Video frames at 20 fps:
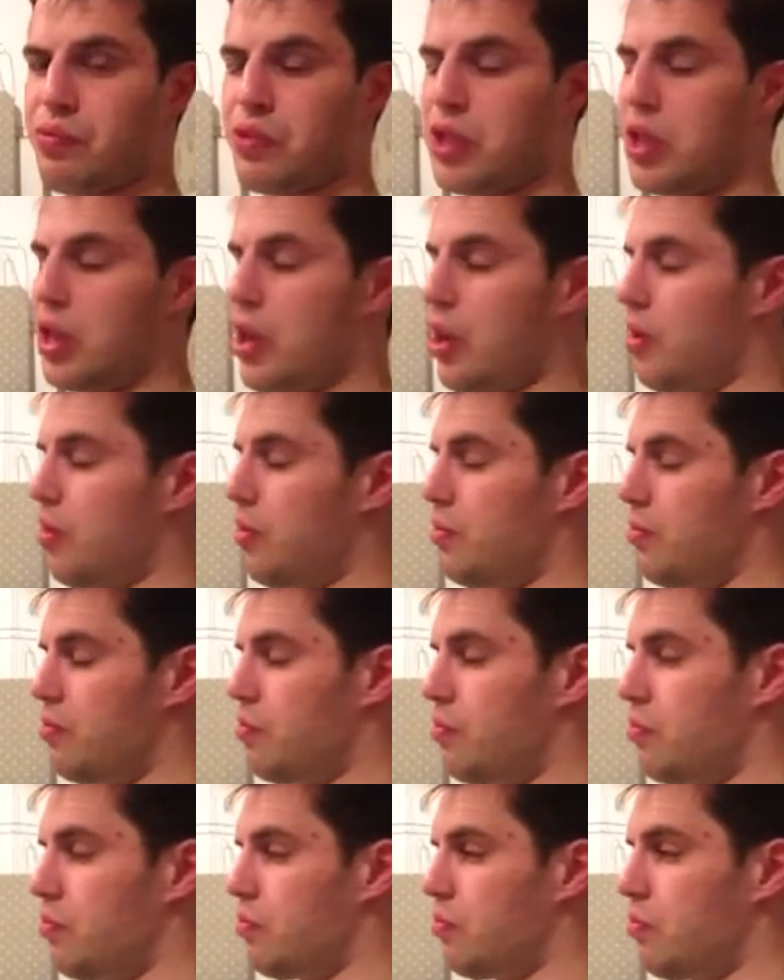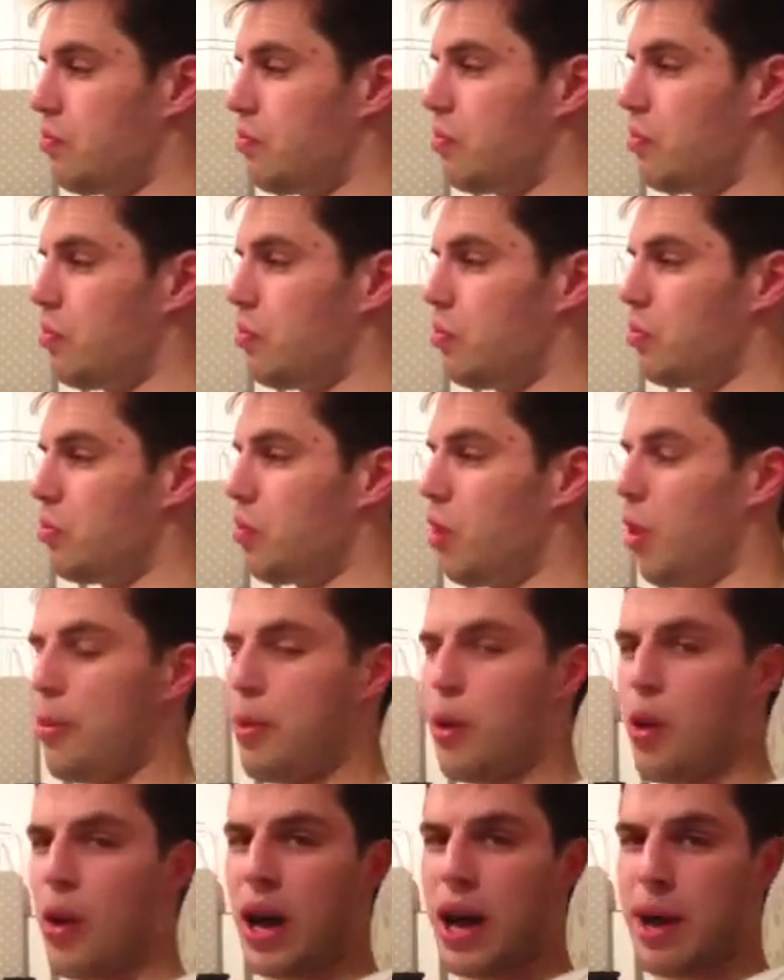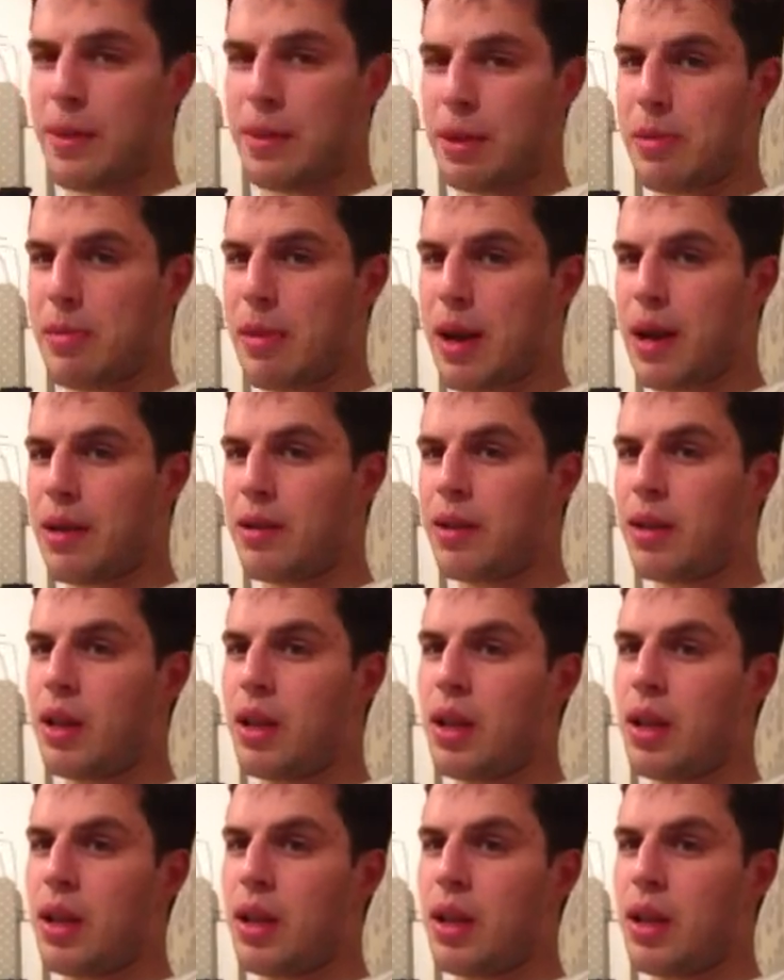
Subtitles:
you know, I'm not a happy man.